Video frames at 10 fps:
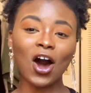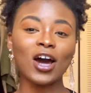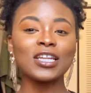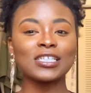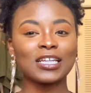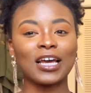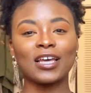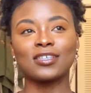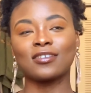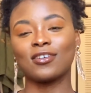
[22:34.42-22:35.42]
Honestly,
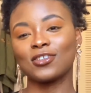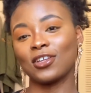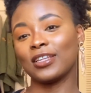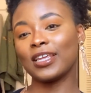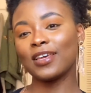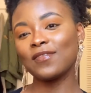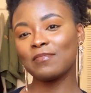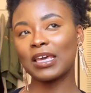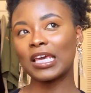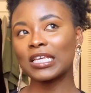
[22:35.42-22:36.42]
guys, also leave
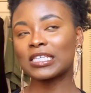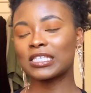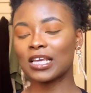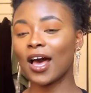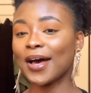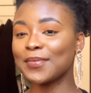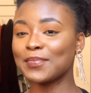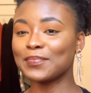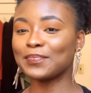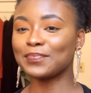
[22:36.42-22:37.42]
me
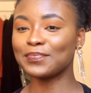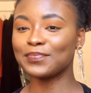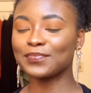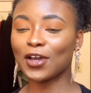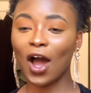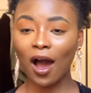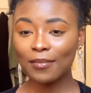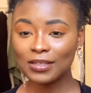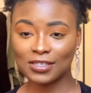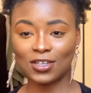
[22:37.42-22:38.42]
some
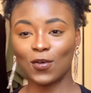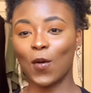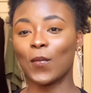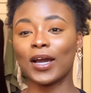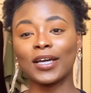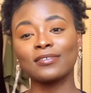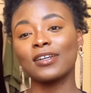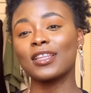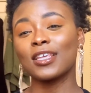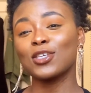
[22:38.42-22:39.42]
comments, what
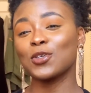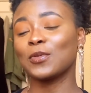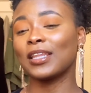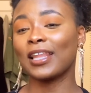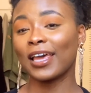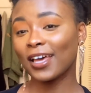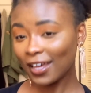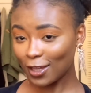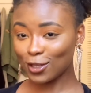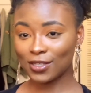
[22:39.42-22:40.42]
kind of things you would like
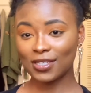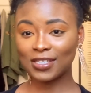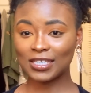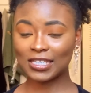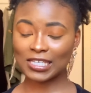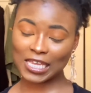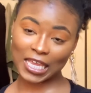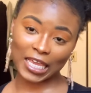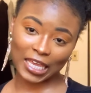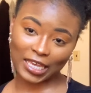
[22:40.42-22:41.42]
to
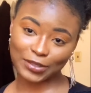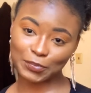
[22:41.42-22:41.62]
see.